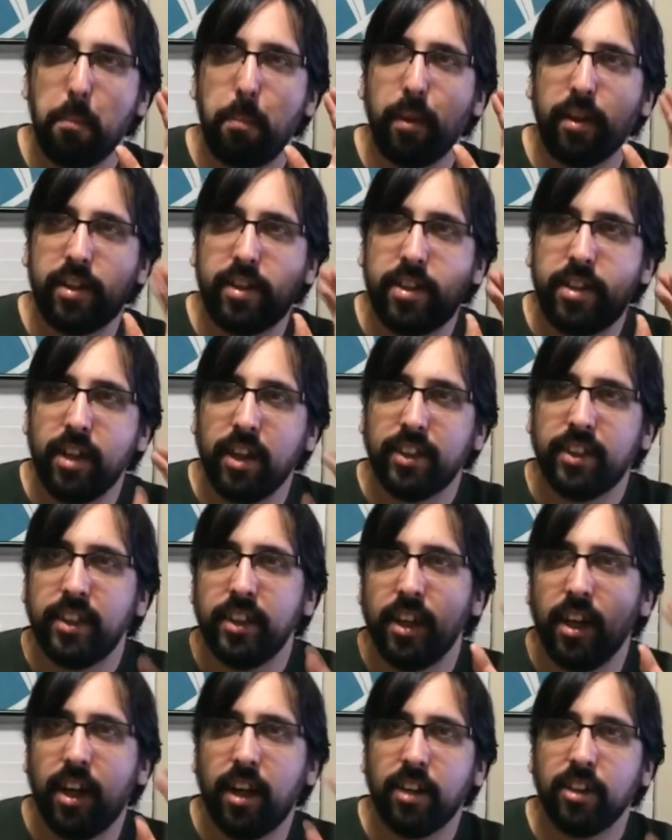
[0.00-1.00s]
but
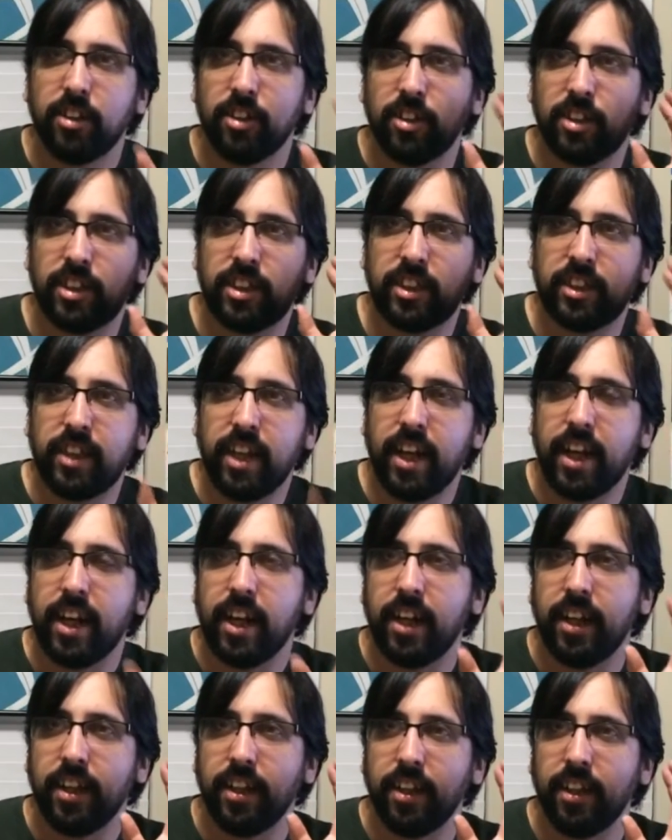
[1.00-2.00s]
doesn't
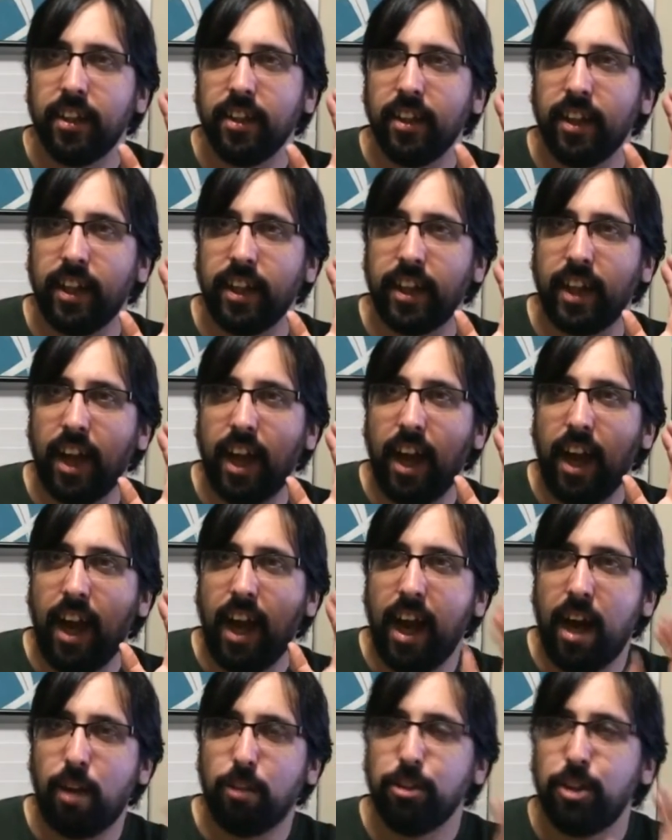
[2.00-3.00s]
understand, like,
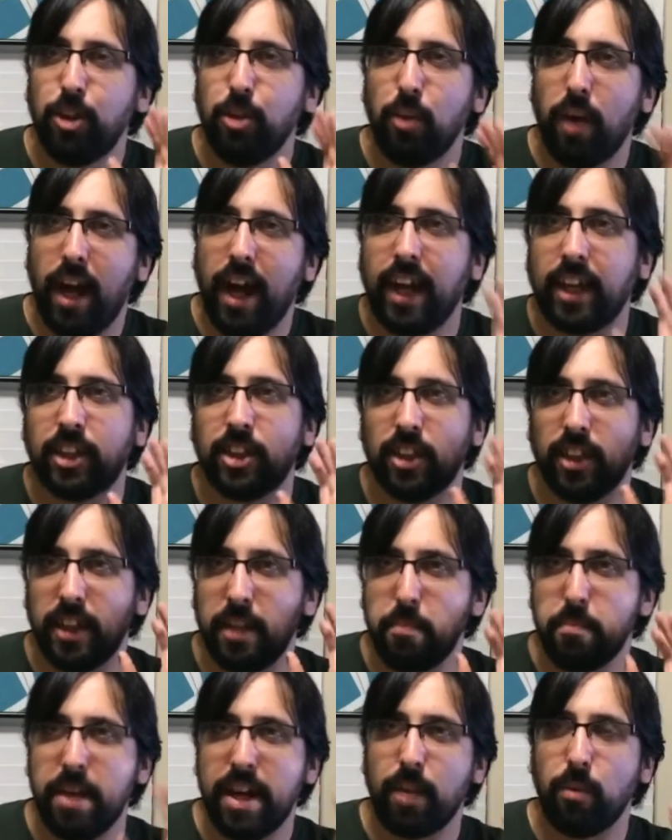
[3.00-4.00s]
how to
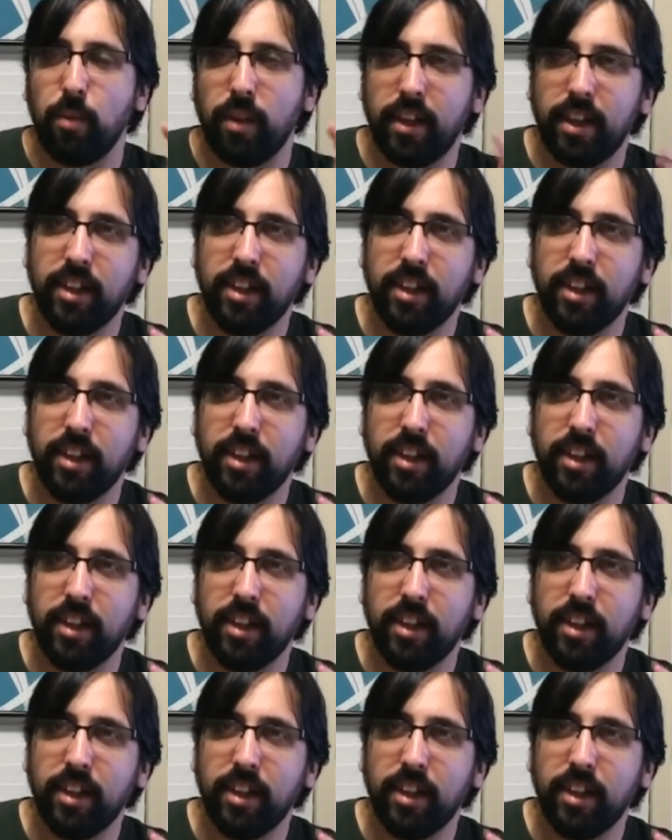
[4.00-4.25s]
actually make one.